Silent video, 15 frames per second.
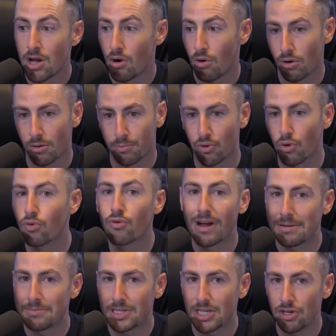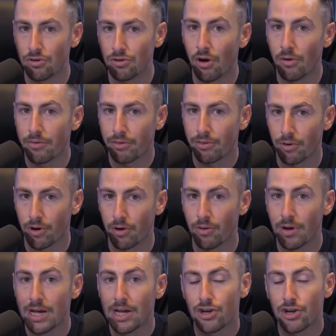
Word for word: or programs that you go through,